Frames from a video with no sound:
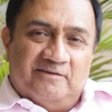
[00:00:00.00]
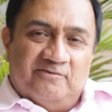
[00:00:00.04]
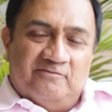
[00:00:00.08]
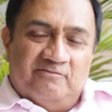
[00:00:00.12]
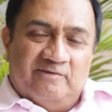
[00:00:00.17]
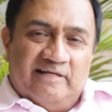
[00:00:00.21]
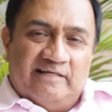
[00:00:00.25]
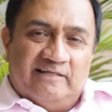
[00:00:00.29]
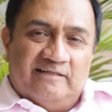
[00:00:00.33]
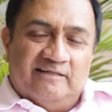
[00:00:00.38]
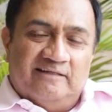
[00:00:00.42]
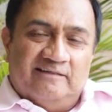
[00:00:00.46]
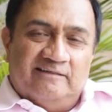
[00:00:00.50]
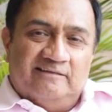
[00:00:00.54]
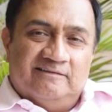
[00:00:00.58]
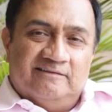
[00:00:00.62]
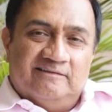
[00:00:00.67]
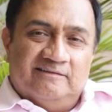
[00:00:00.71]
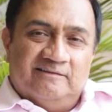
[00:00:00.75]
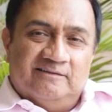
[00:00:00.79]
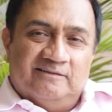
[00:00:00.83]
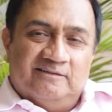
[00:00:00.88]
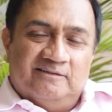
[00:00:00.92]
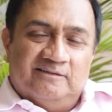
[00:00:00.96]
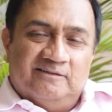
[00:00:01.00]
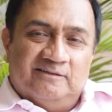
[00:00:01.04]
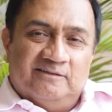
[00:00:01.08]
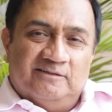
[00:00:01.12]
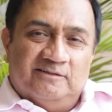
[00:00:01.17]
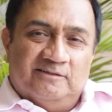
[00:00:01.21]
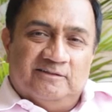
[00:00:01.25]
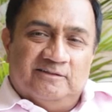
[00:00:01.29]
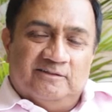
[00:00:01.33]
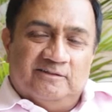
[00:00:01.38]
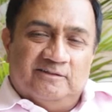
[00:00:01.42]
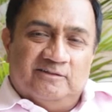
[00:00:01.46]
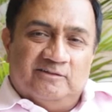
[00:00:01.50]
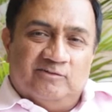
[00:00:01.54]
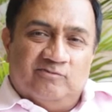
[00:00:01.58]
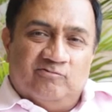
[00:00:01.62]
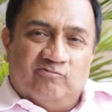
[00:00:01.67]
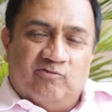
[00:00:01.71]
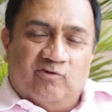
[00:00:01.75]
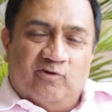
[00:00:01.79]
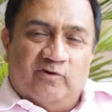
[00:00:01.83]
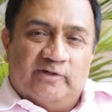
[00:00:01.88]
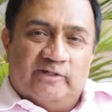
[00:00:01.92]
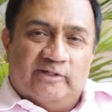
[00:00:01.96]
waited
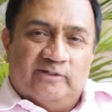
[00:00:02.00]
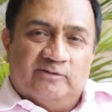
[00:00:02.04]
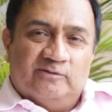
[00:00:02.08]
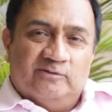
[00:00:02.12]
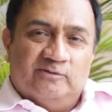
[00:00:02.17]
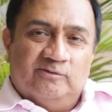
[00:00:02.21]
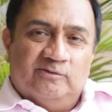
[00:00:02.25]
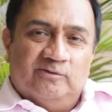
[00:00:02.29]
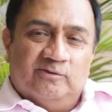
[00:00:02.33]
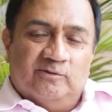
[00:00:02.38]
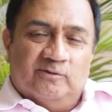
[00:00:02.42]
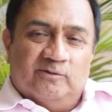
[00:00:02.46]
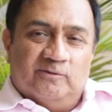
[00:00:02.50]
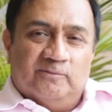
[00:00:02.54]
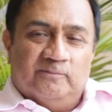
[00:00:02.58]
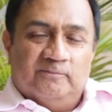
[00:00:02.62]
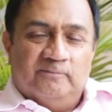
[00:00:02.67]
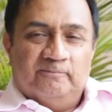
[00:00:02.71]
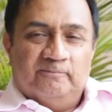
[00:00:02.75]
for it to grow.